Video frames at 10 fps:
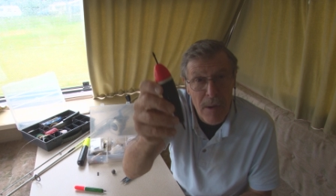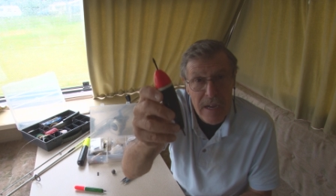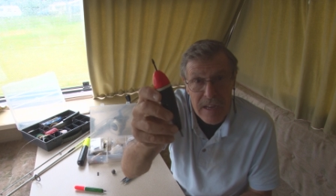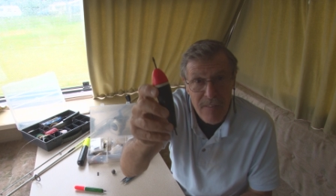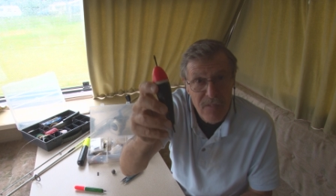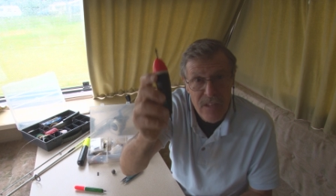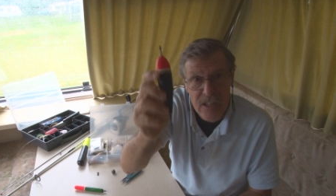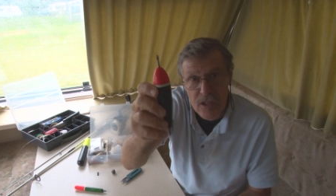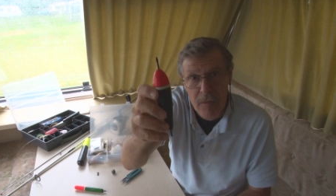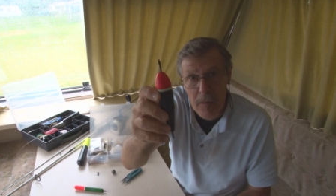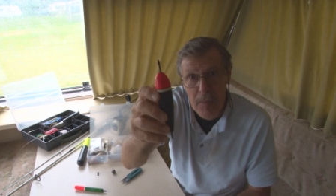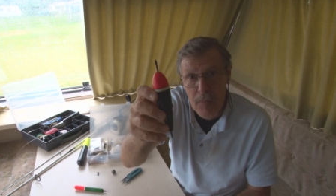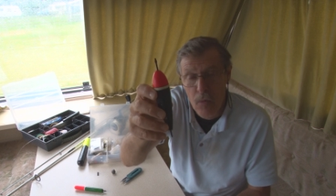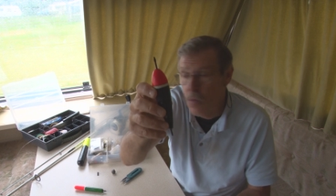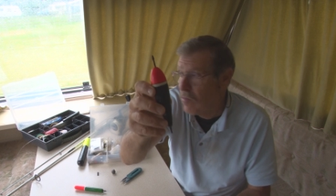bait. That's something that
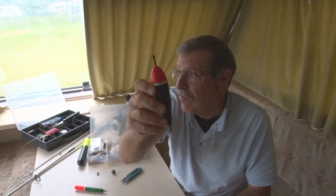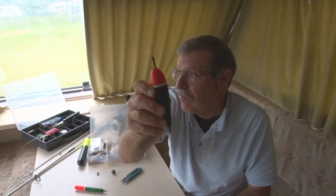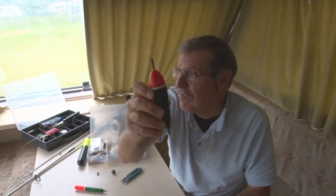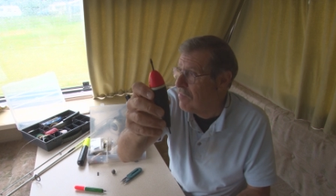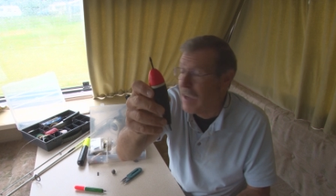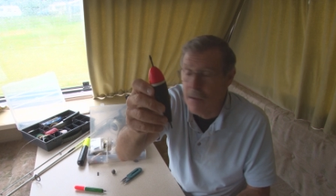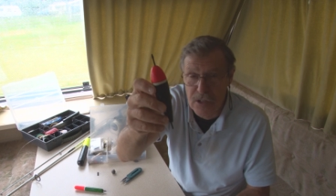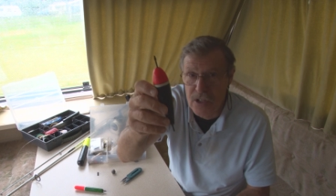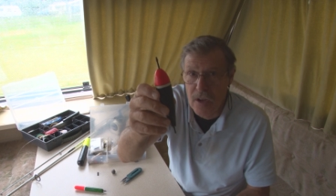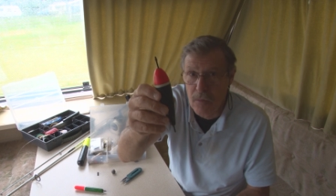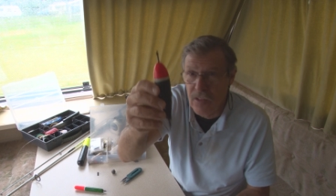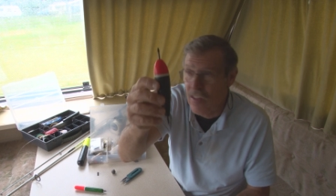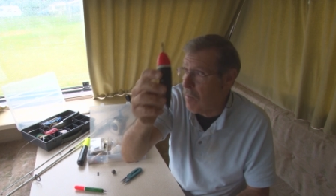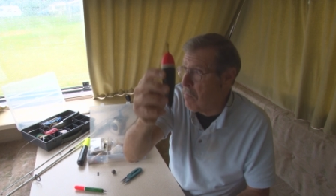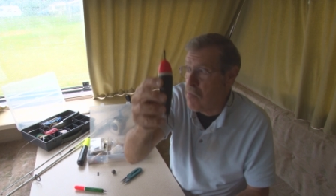people make a mistake with. They
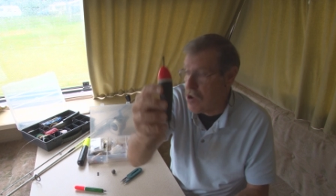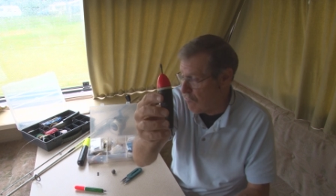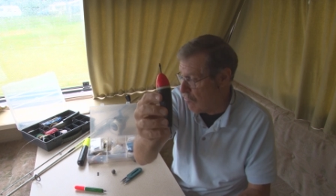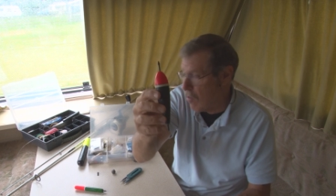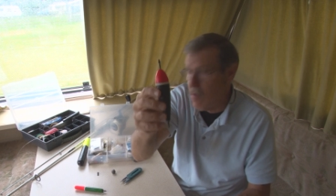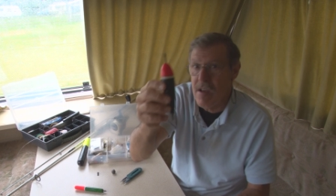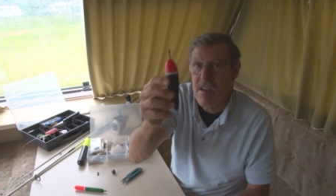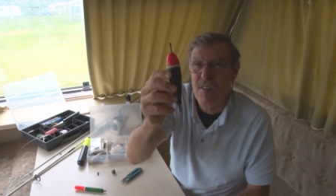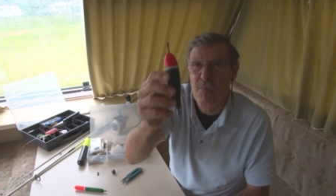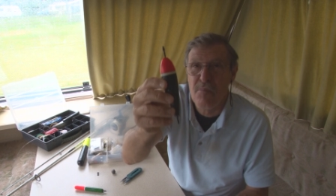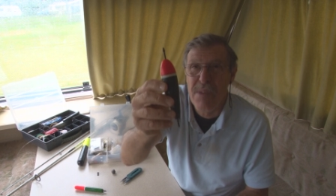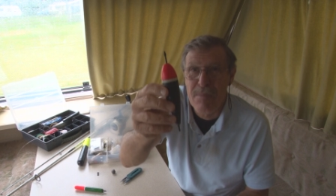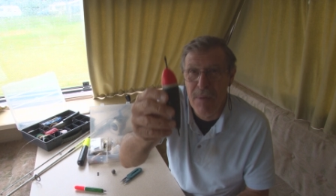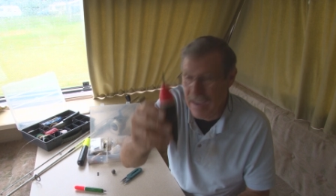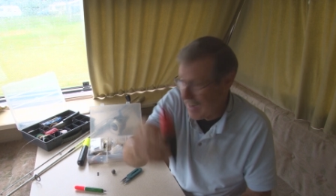think big float,
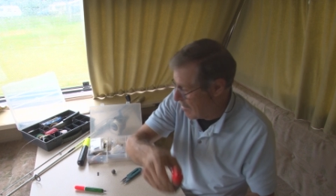big bait.